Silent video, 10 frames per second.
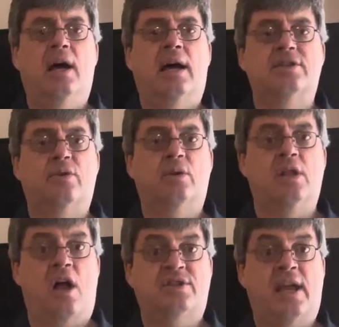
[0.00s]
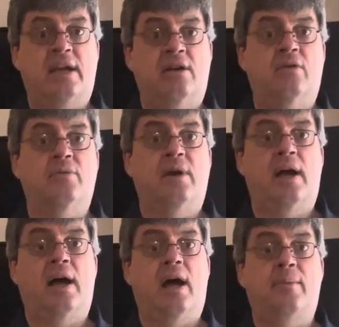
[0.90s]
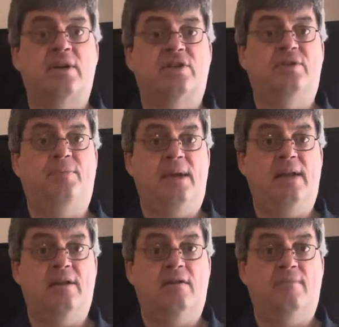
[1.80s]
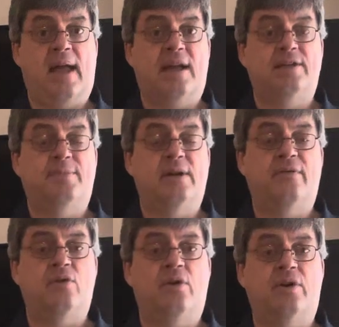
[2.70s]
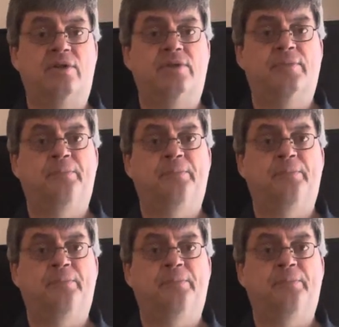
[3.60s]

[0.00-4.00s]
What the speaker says: So launch angle, how much spin, backspin, of course.